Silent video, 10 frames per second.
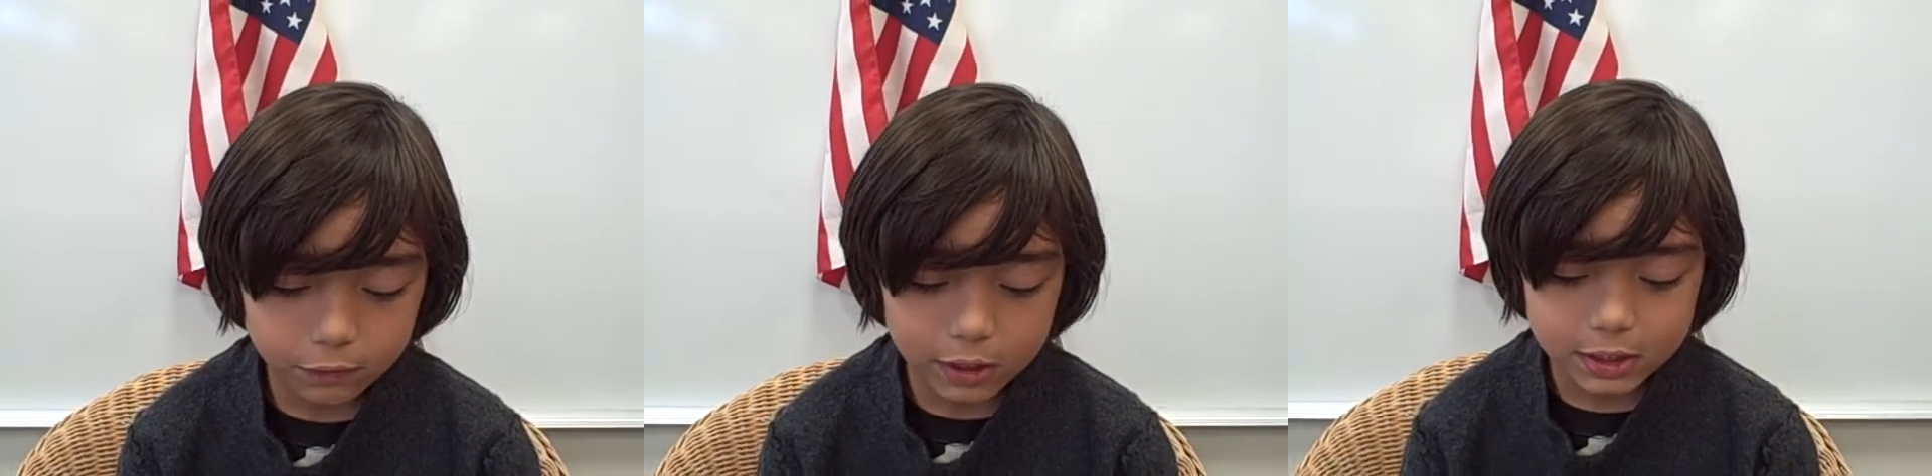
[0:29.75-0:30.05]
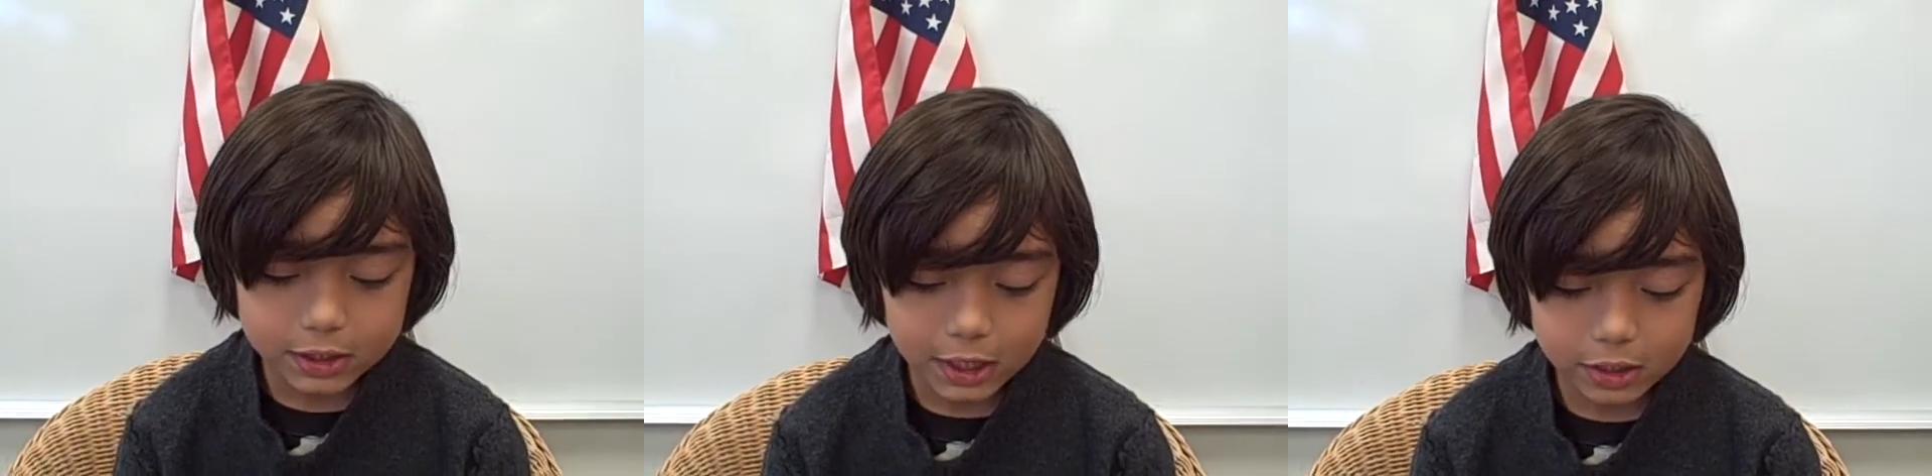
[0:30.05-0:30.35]
in
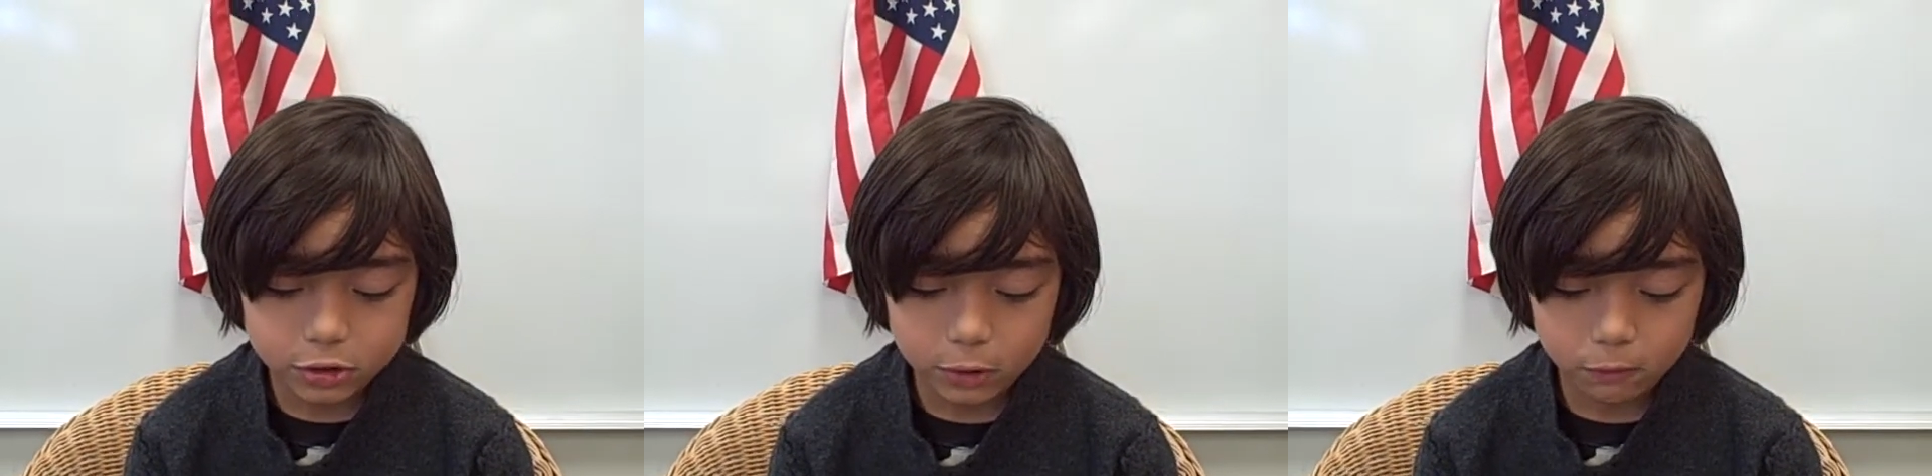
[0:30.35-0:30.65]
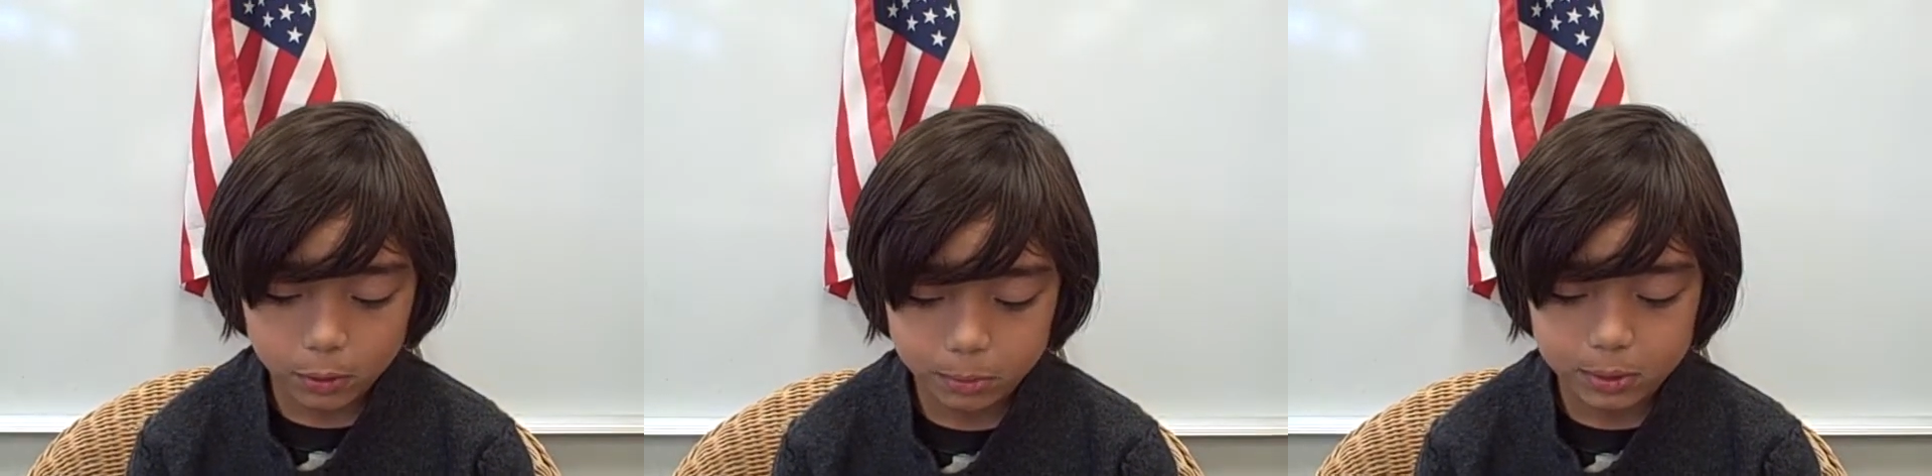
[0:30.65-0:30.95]
danger
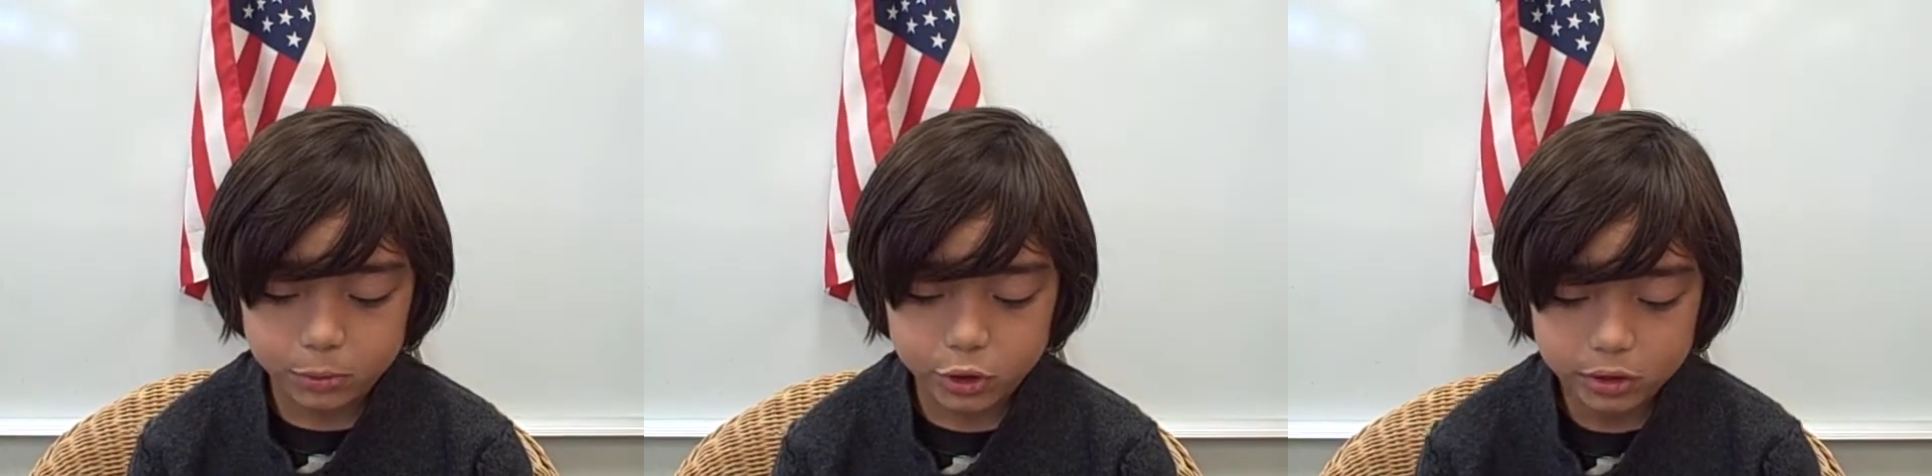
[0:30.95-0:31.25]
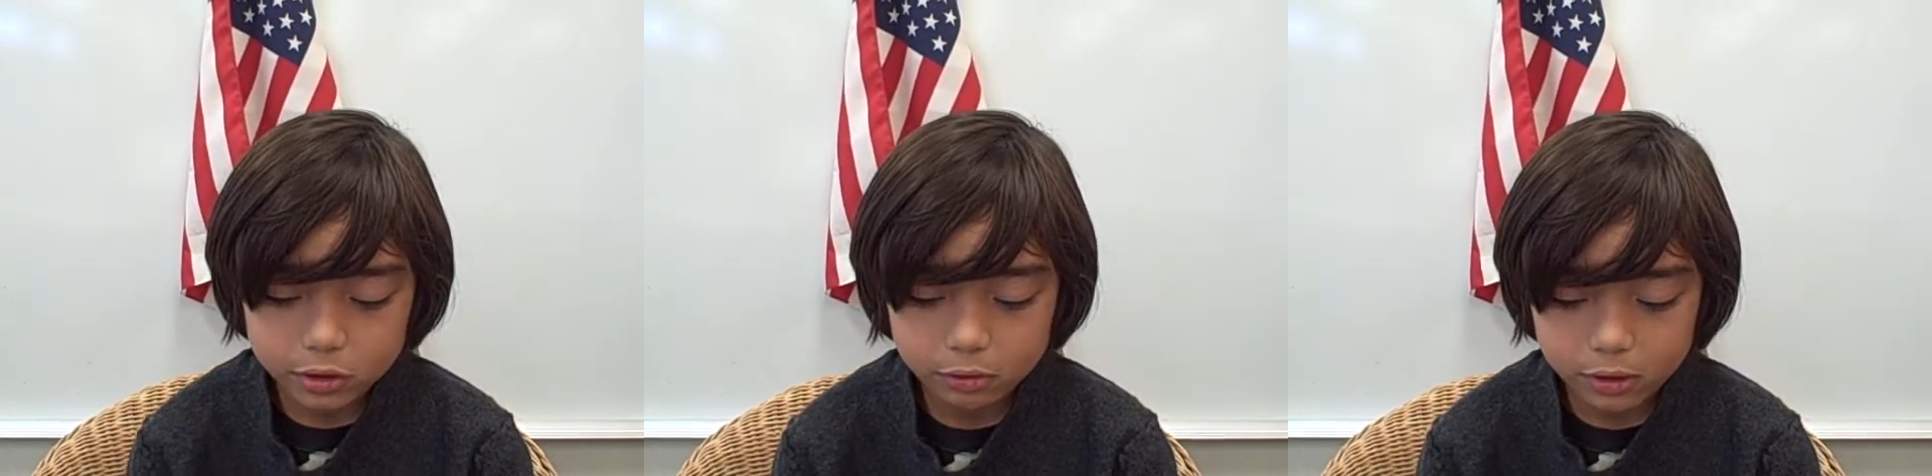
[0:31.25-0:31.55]
for people you
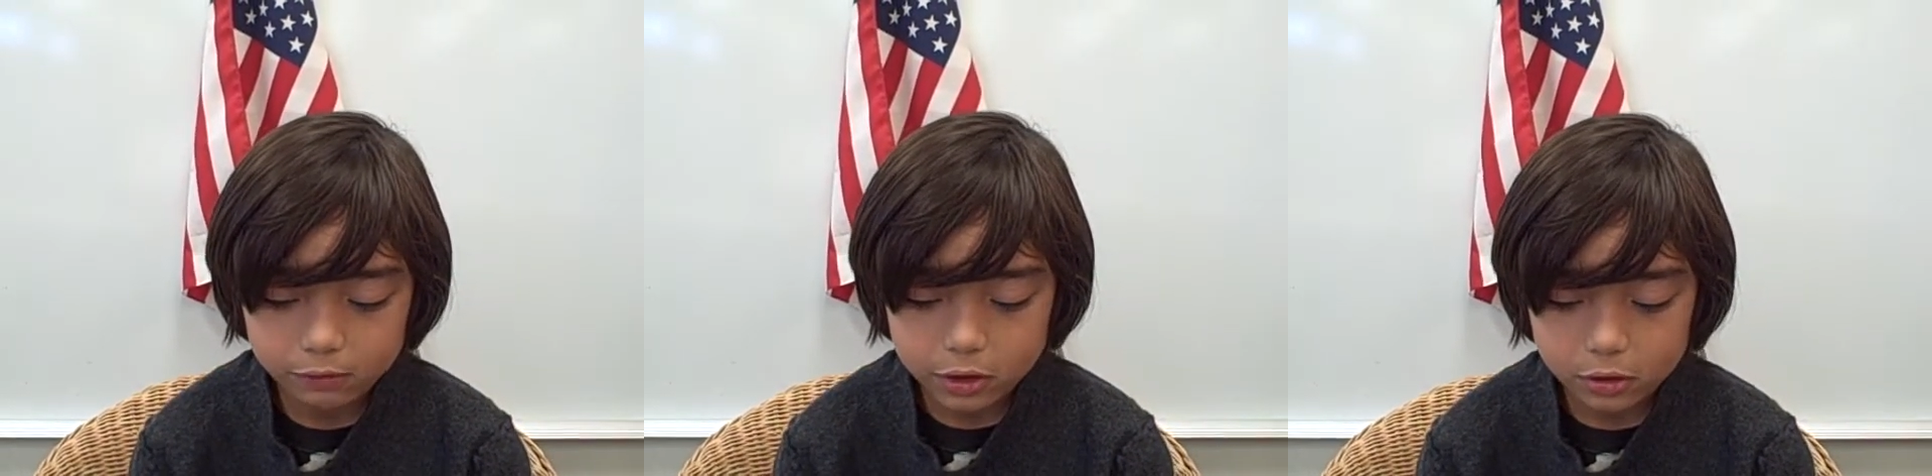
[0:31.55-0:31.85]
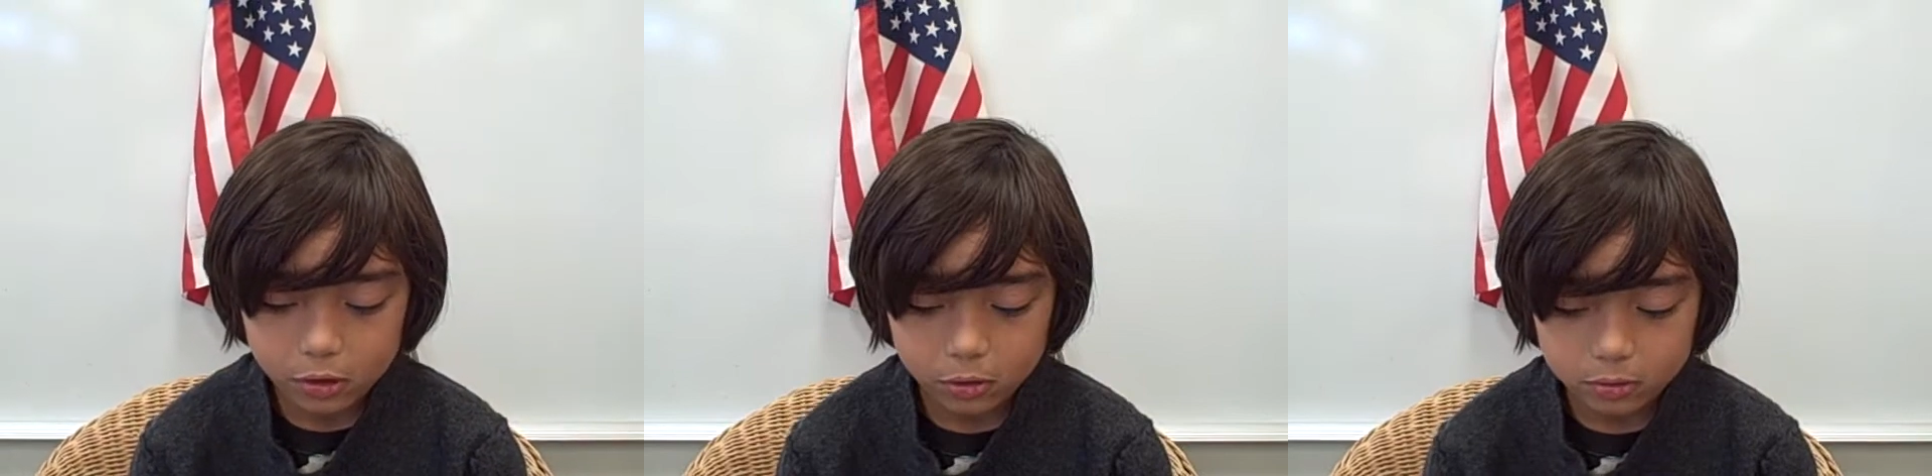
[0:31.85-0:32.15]
don't even
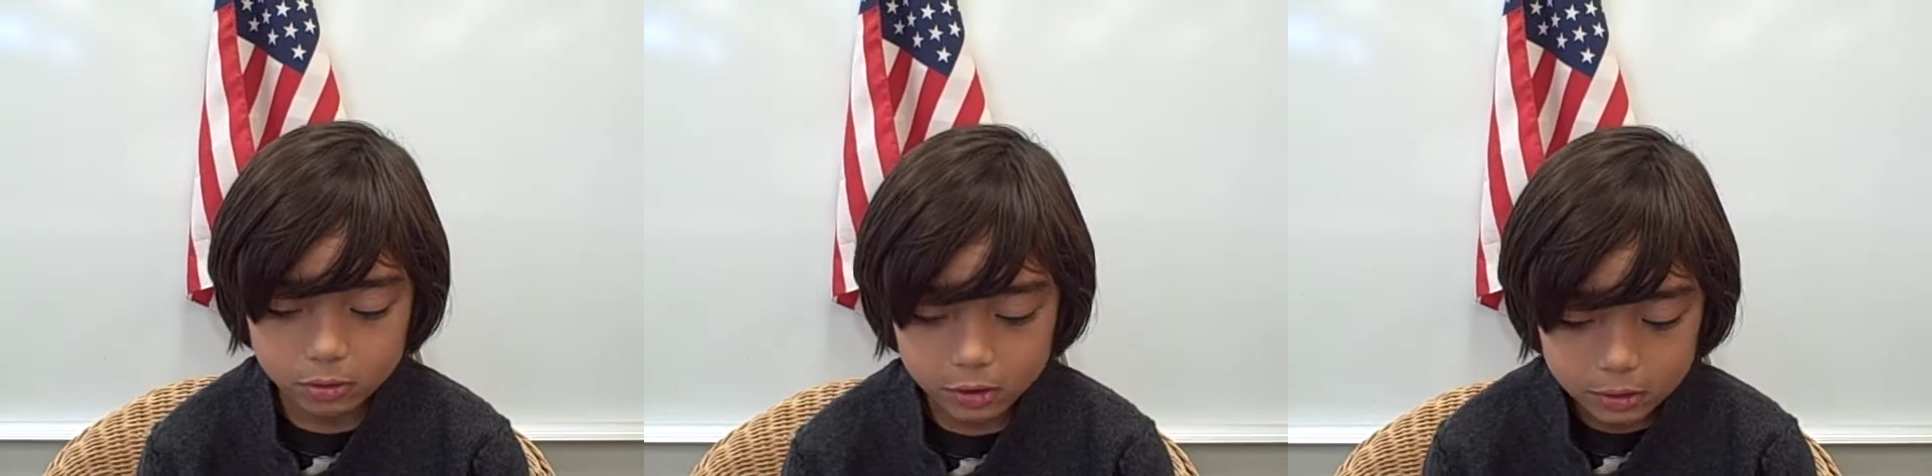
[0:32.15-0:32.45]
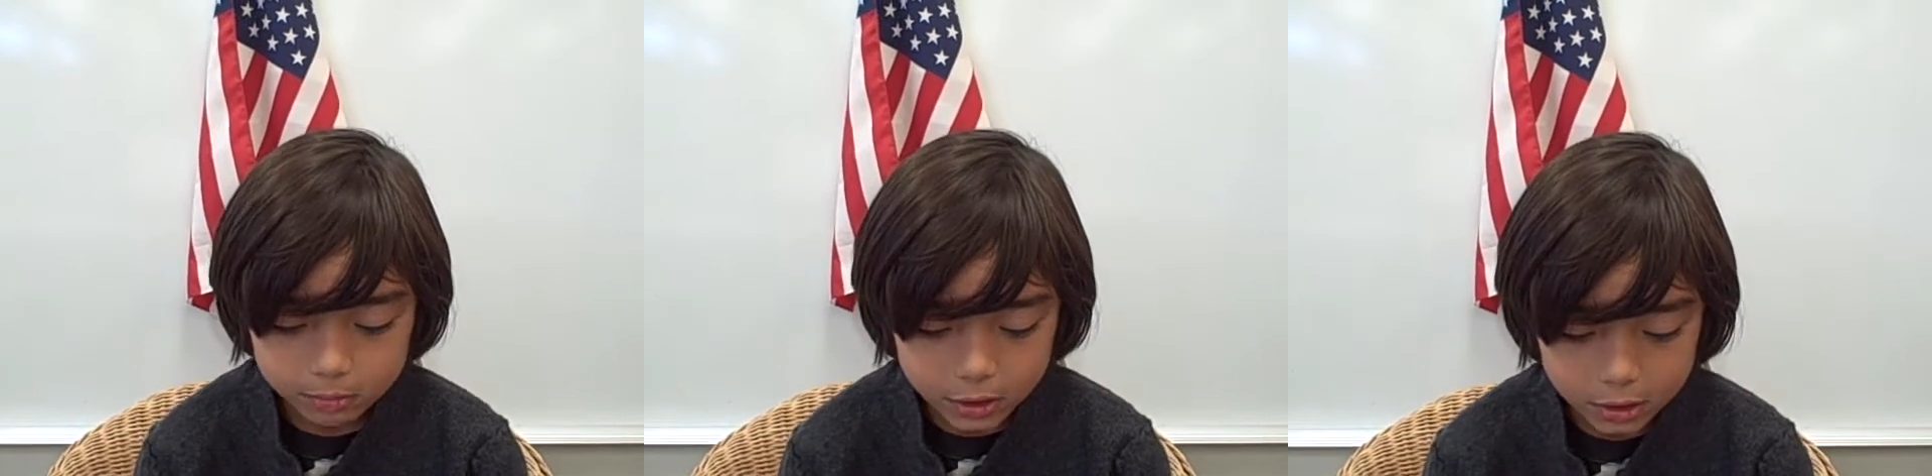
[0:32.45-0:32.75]
know,
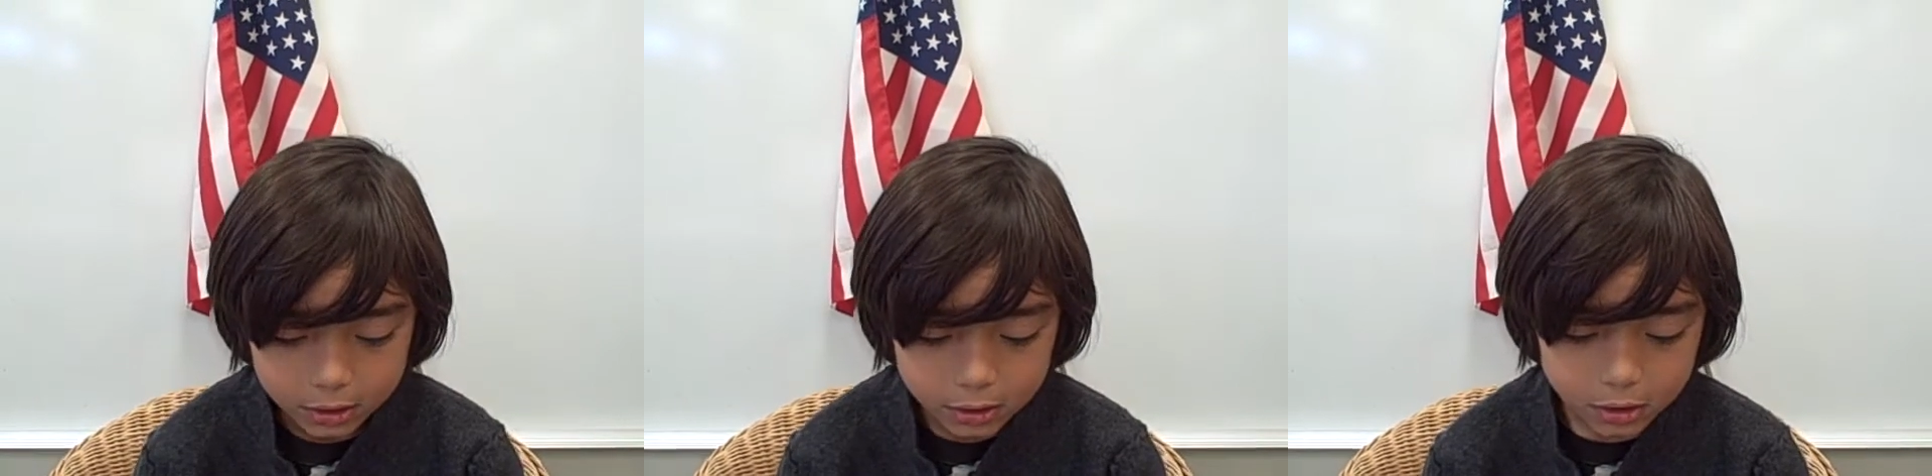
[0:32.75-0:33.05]
like me.